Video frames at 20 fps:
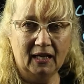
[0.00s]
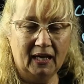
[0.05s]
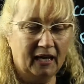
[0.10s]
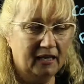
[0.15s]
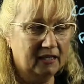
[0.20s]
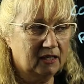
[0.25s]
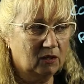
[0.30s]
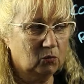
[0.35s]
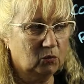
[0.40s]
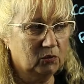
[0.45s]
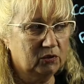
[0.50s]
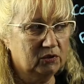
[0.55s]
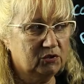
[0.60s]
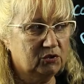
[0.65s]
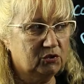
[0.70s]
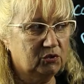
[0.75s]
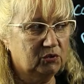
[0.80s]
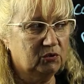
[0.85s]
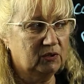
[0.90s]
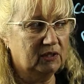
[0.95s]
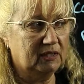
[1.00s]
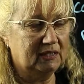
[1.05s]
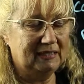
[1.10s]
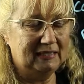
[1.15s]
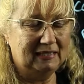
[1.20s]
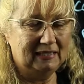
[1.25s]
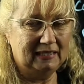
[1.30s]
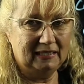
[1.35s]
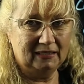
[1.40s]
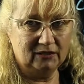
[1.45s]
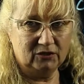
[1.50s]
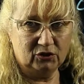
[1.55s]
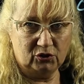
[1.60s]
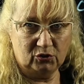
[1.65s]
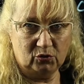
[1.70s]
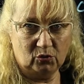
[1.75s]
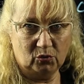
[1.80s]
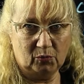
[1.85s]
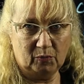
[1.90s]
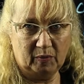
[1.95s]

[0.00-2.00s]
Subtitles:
and I will do a little short